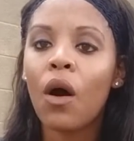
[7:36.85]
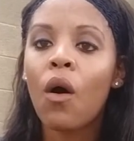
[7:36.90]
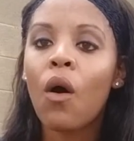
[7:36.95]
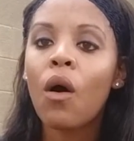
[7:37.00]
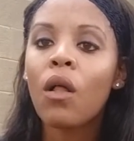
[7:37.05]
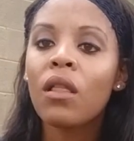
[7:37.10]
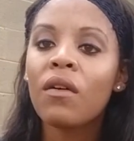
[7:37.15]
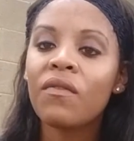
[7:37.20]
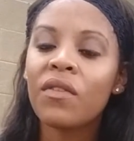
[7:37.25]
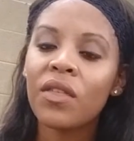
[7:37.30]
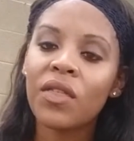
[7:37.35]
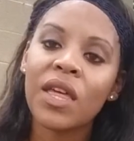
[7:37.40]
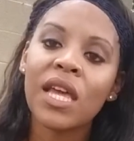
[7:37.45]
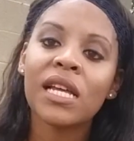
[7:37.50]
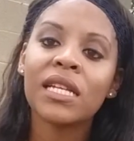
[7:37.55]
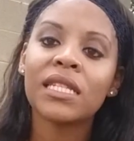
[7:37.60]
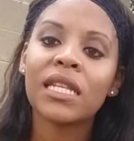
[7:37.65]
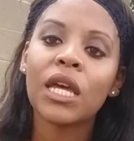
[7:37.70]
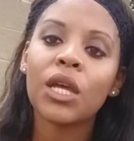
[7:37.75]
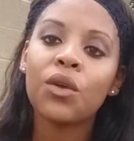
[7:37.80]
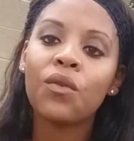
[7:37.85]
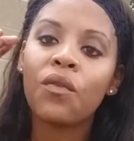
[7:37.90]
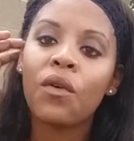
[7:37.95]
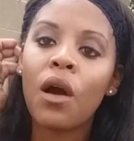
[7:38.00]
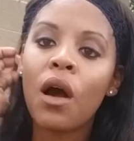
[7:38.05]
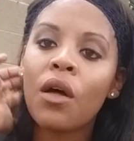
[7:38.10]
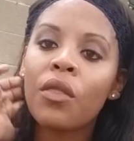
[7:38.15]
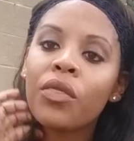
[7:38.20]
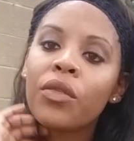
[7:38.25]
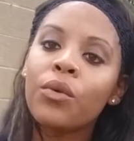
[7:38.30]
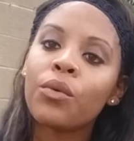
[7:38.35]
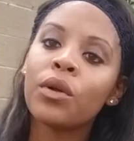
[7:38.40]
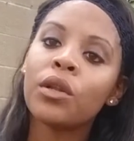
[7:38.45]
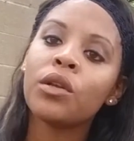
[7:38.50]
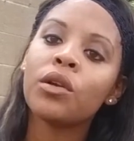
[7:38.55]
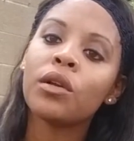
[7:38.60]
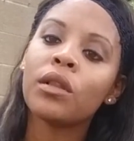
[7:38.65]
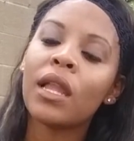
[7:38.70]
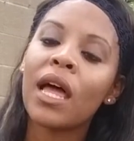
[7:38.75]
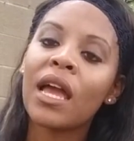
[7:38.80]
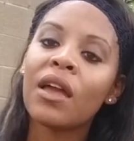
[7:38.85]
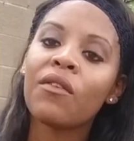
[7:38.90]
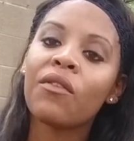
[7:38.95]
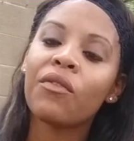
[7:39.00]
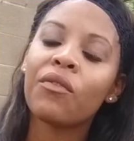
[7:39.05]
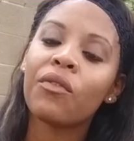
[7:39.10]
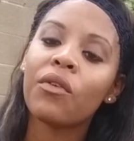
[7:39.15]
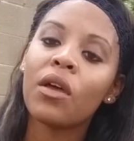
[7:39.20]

all of the things that you've gone through in your life